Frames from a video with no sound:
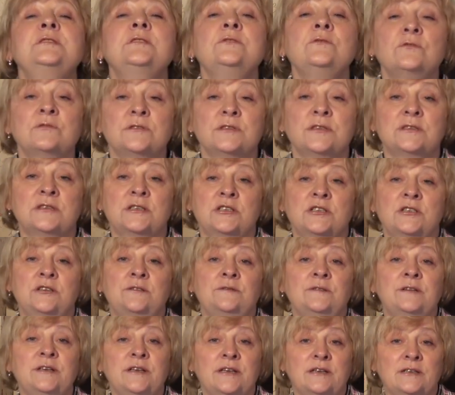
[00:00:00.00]
Actually,
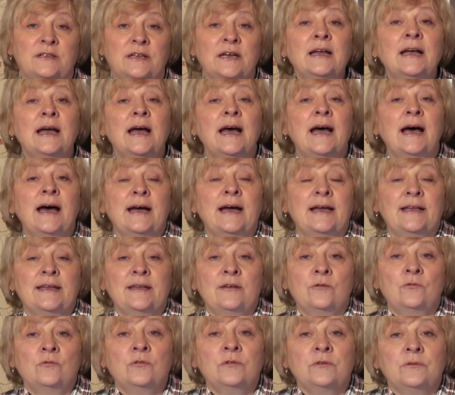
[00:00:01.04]
there is a library,
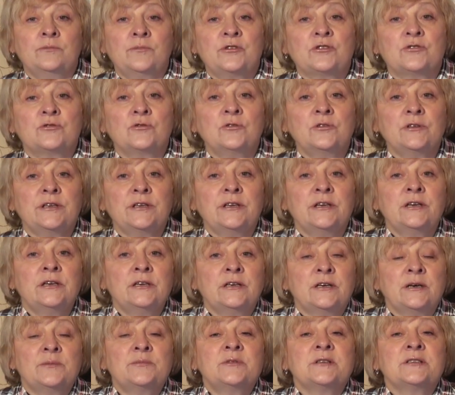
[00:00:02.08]
but the door is
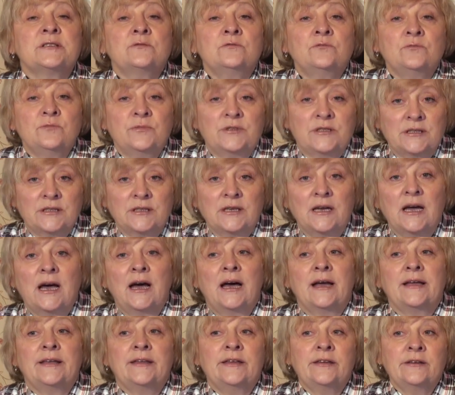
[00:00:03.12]
closed and the key is
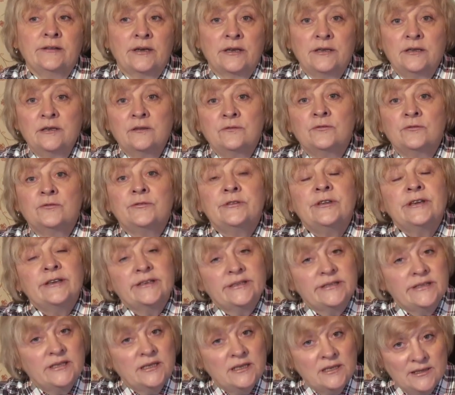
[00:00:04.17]
hidden. There
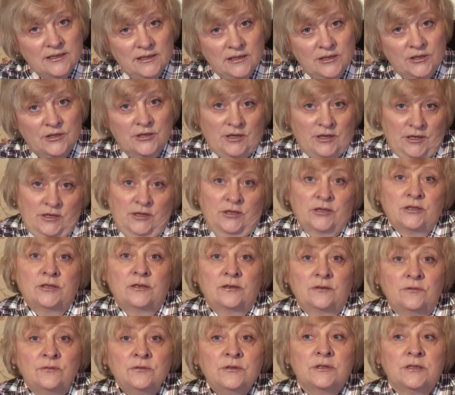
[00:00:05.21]
is an informational and
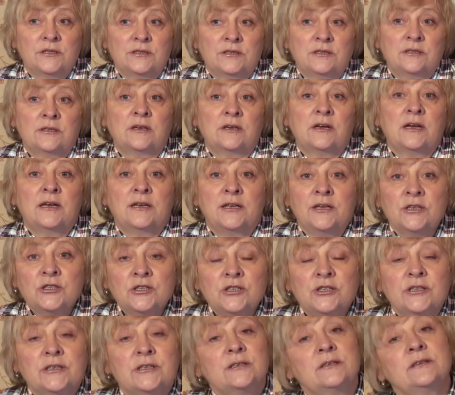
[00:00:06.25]
spatial bank,
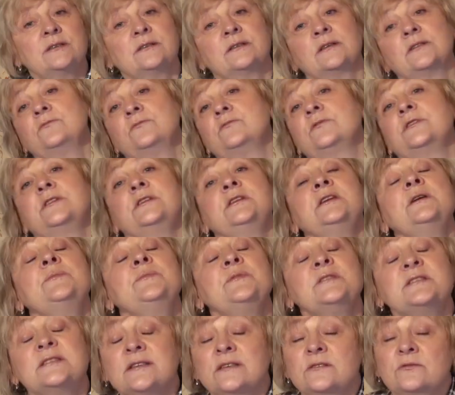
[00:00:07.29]
and thought is an
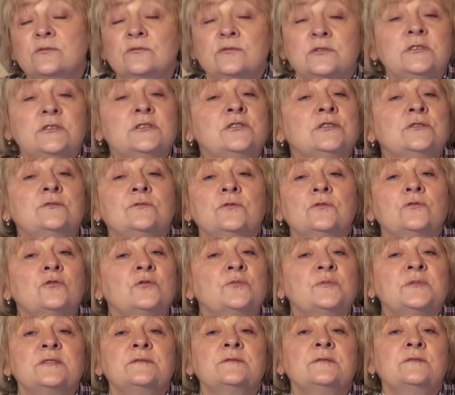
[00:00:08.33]
instant.
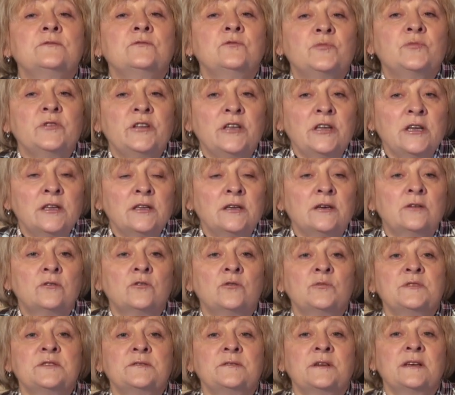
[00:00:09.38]
You can
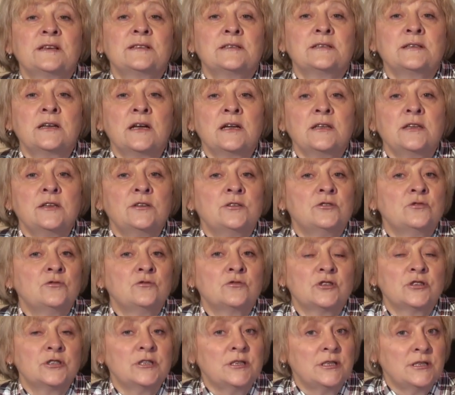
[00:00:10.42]
appear on any planet
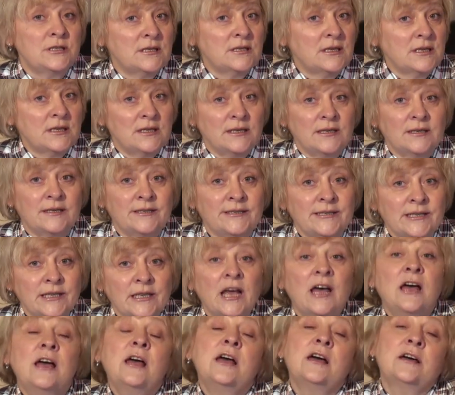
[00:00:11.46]
via thoughts.
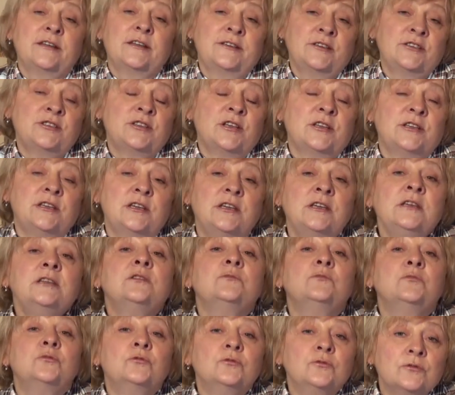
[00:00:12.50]
By the way, the
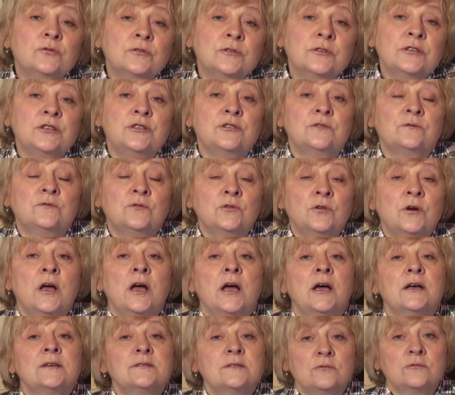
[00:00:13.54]
aliens can appear here
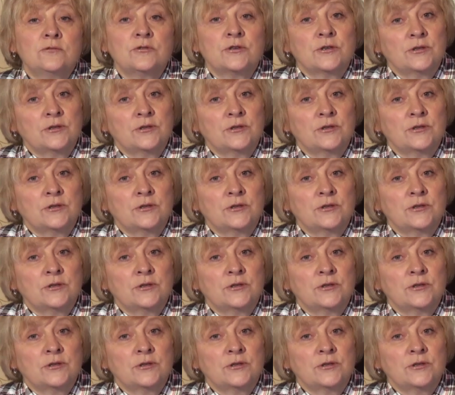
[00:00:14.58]
too.